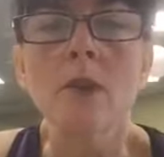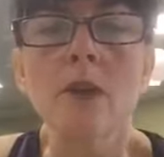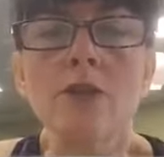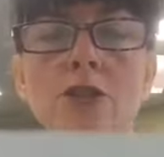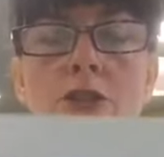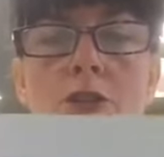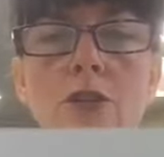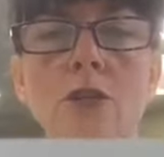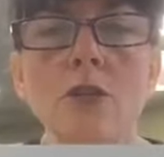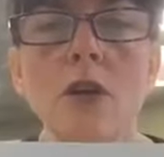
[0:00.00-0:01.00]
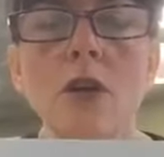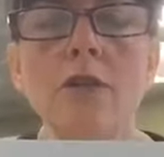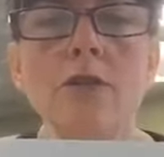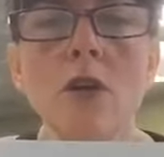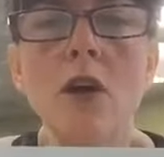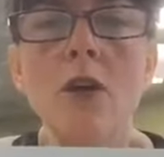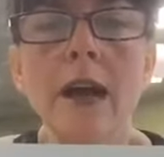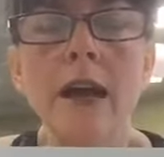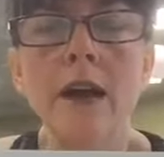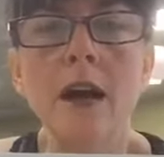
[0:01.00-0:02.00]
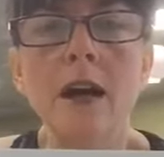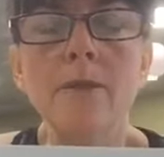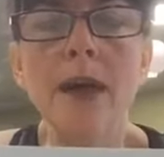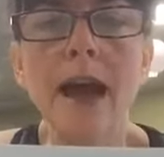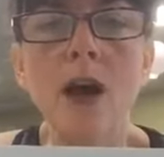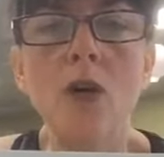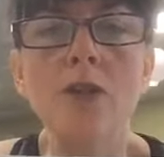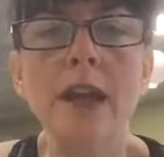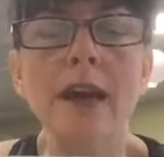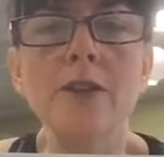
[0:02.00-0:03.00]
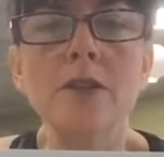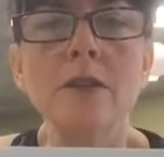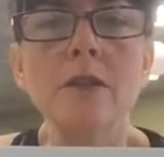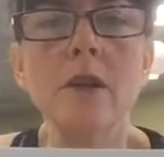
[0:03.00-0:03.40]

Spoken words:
to your overall health as